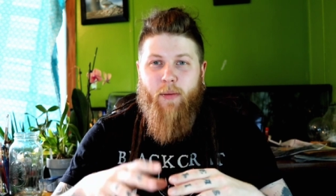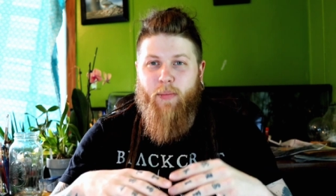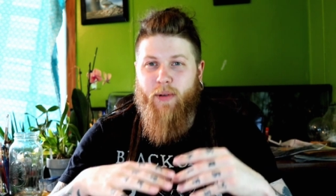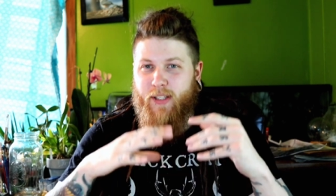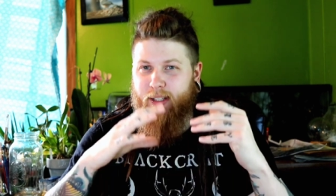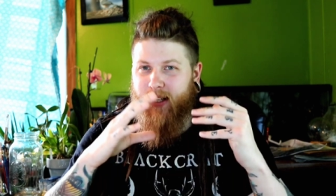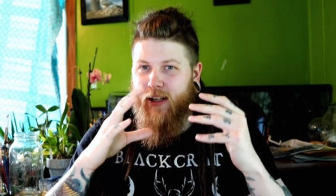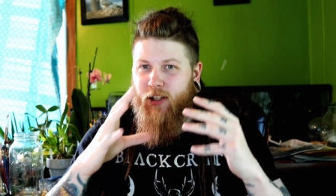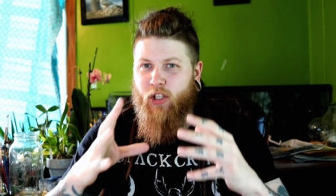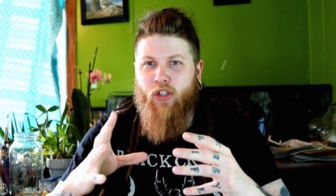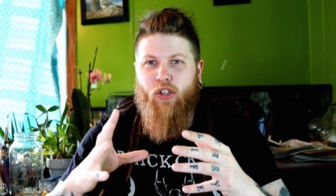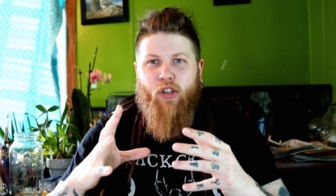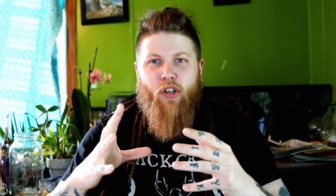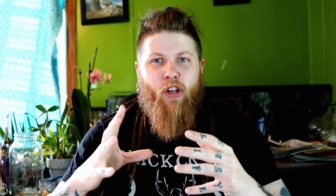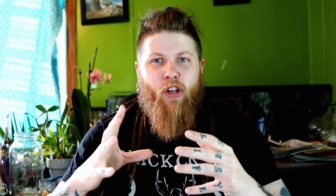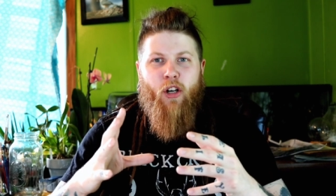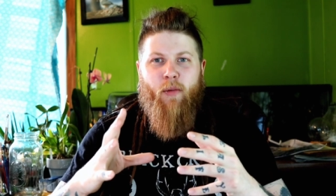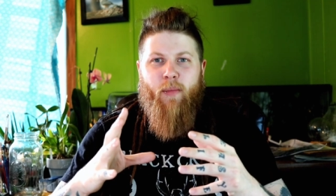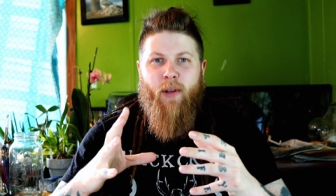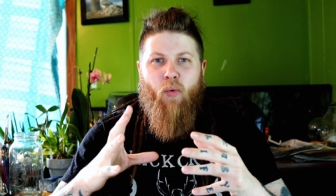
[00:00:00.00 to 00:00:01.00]
The percentage
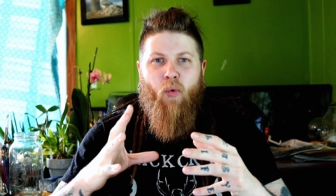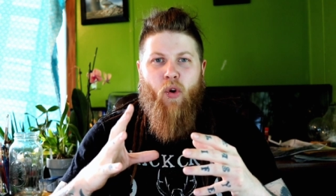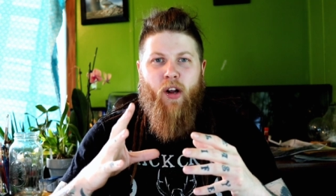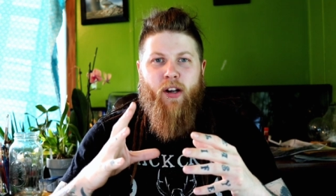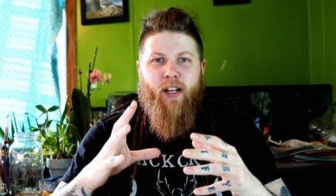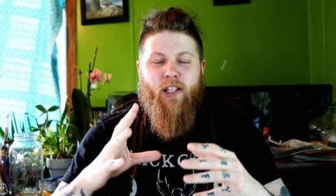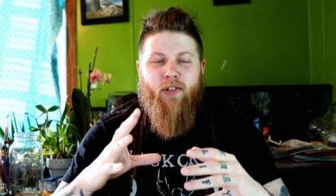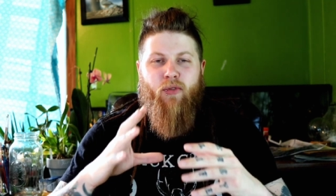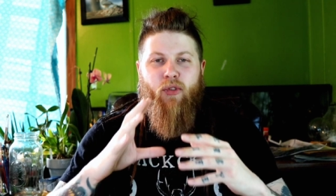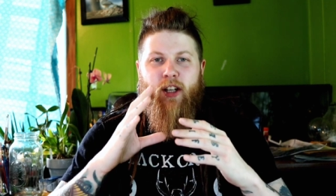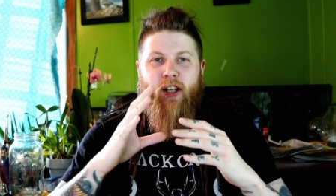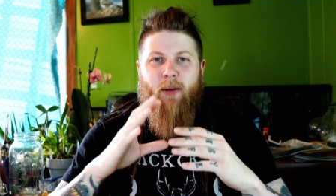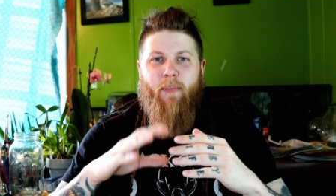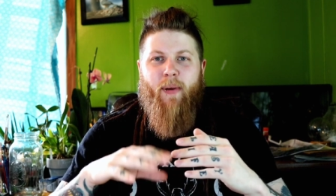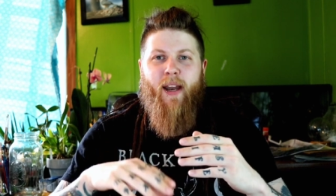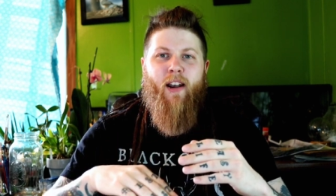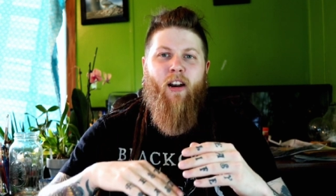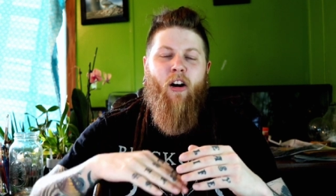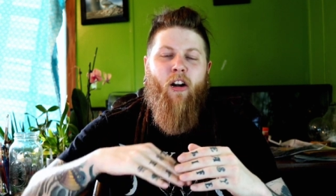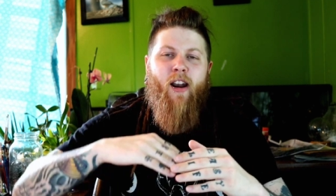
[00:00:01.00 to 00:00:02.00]
you're going to be wanting is really
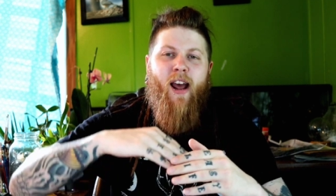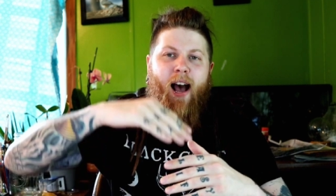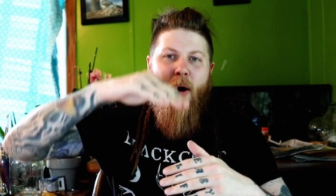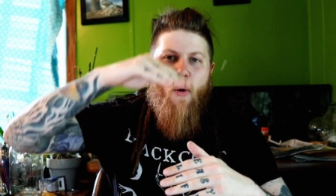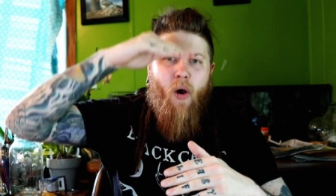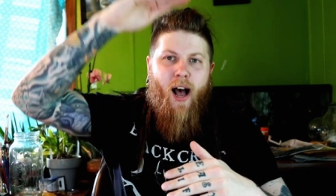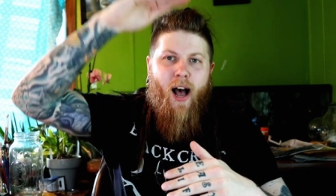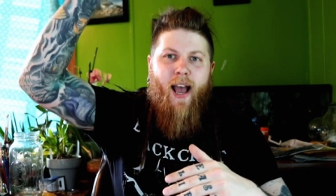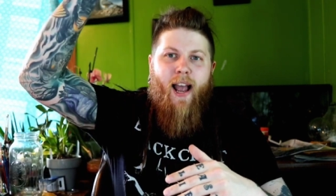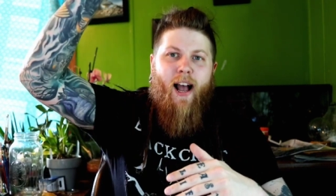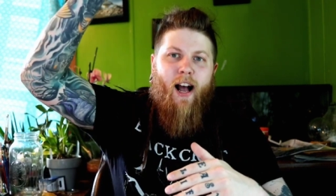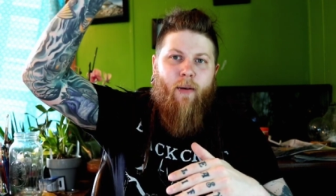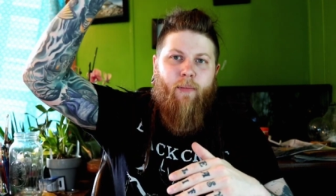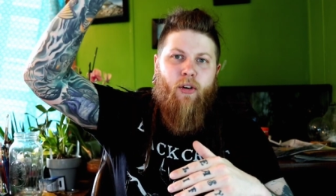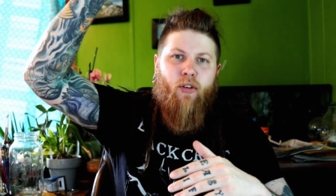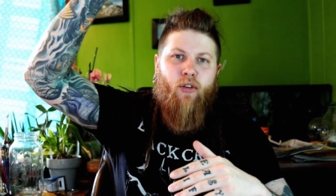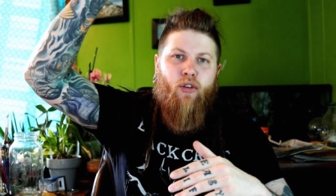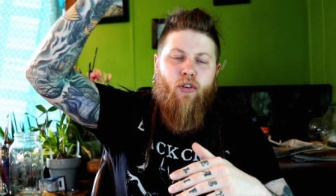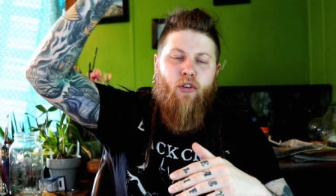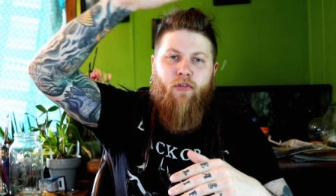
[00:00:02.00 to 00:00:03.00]
dependent on how high
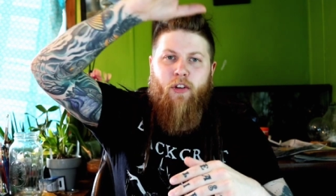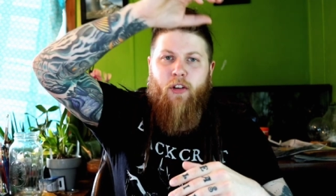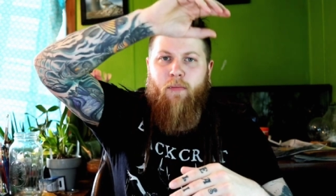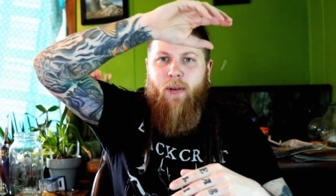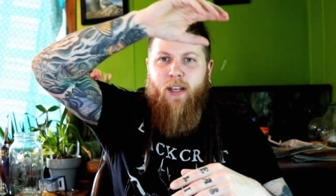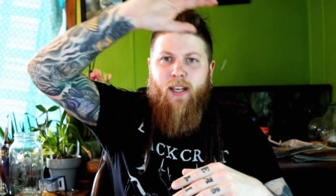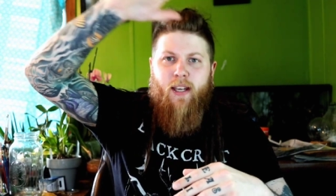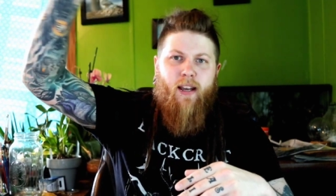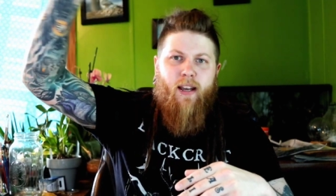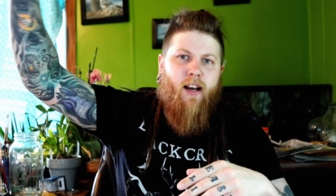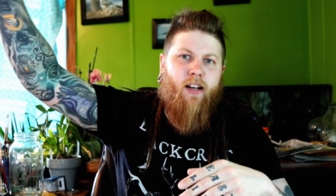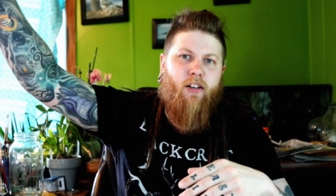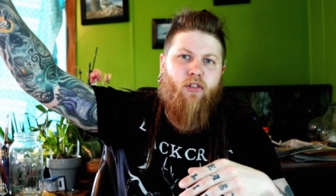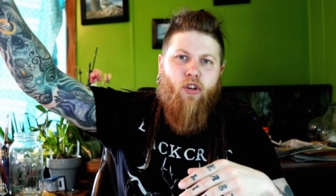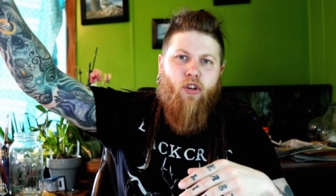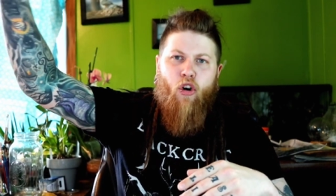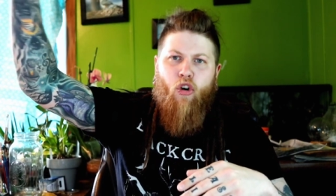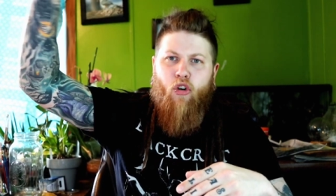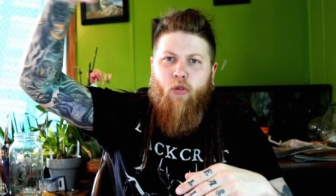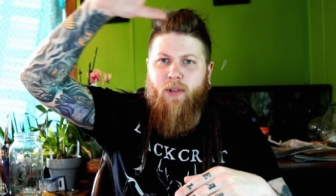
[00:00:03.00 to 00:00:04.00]
up your UVB
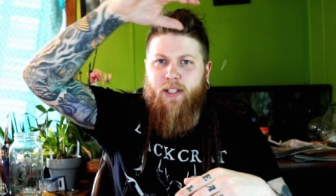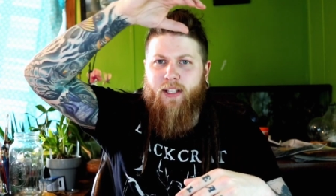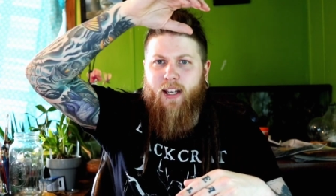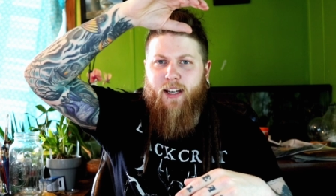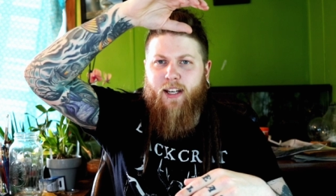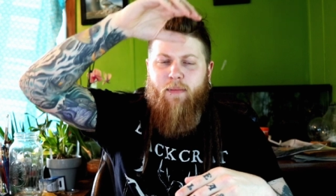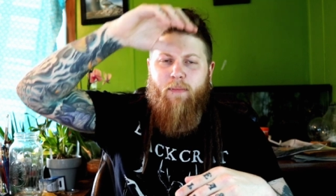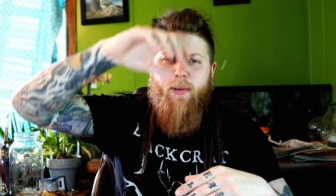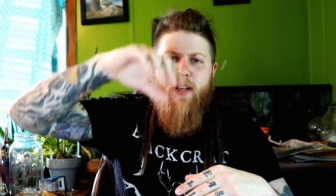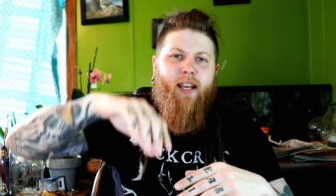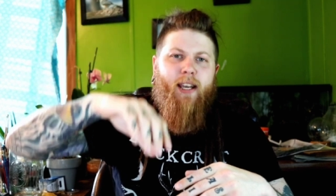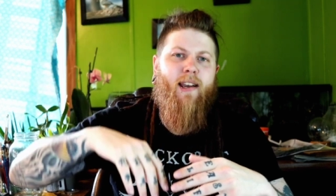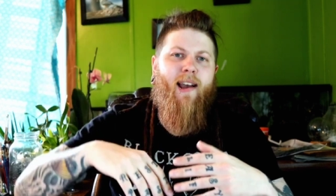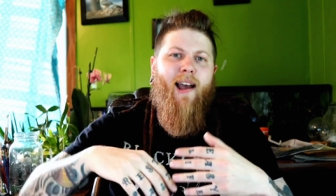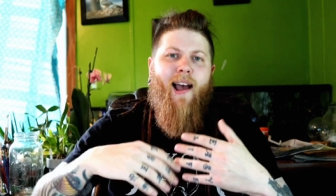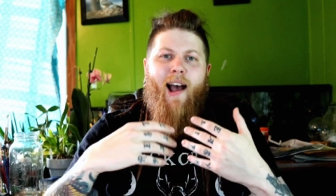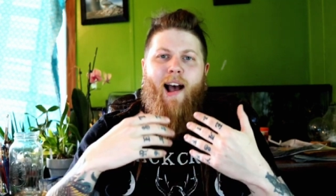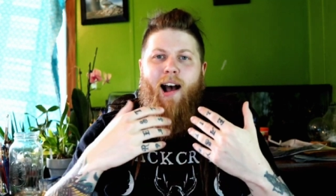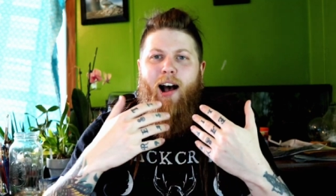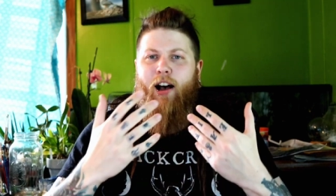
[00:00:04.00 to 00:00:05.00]
dome is going to
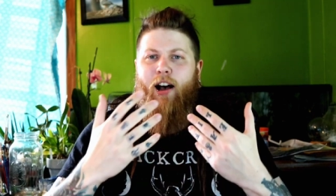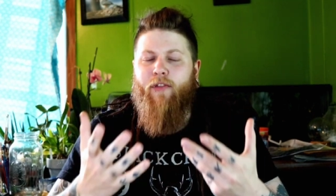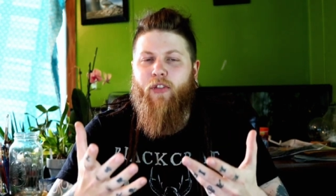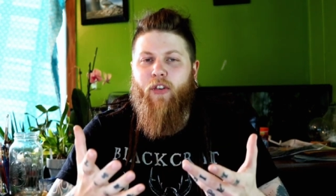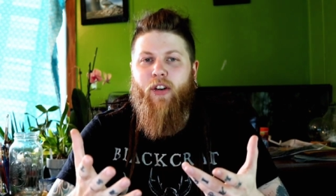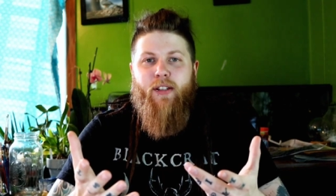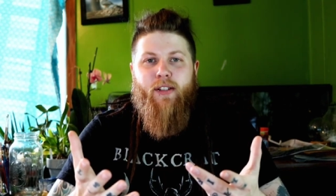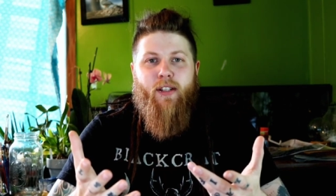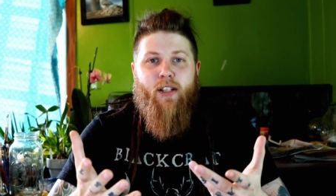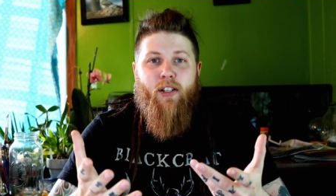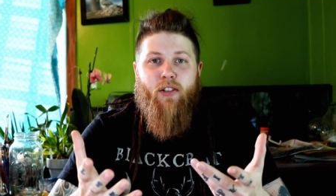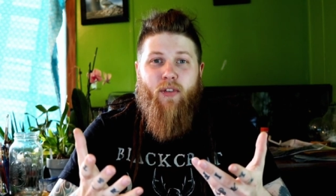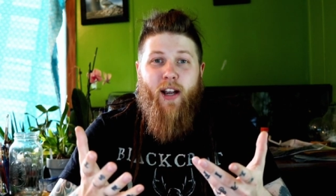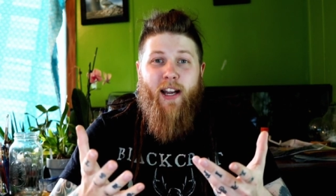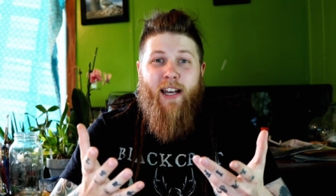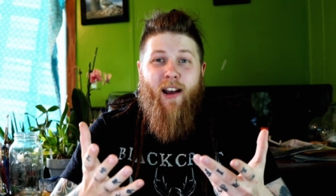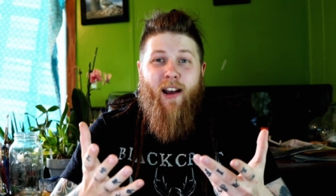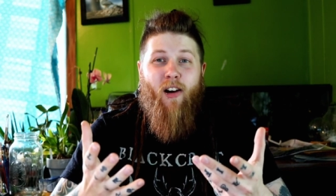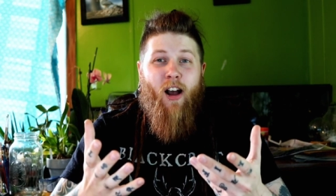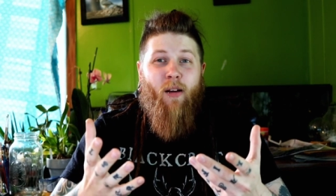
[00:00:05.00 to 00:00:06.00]
be. For instance,
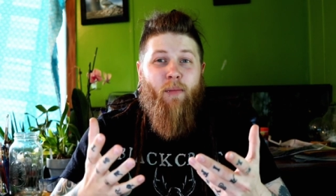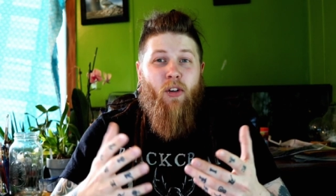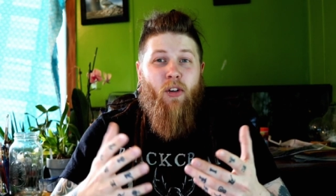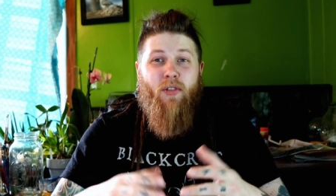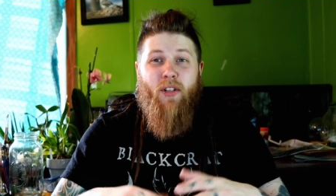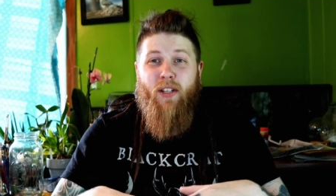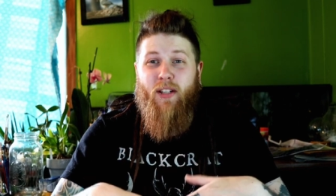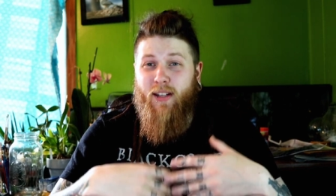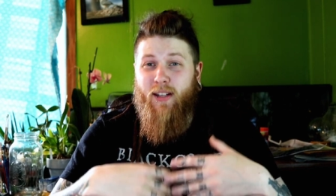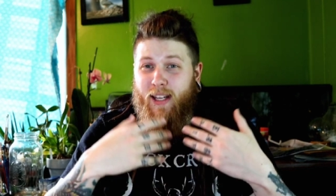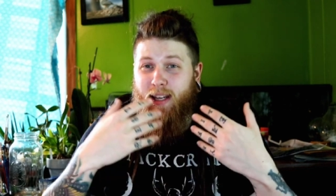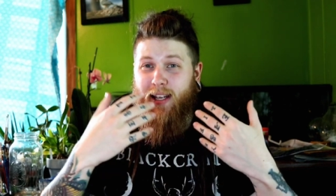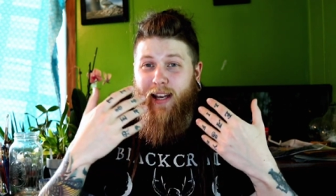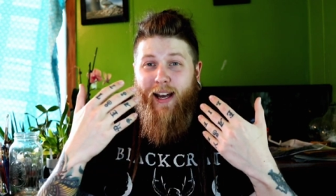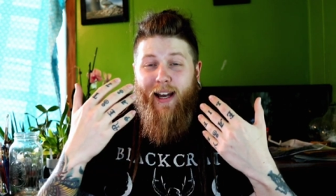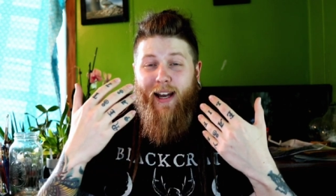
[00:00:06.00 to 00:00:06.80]
right now I'm using the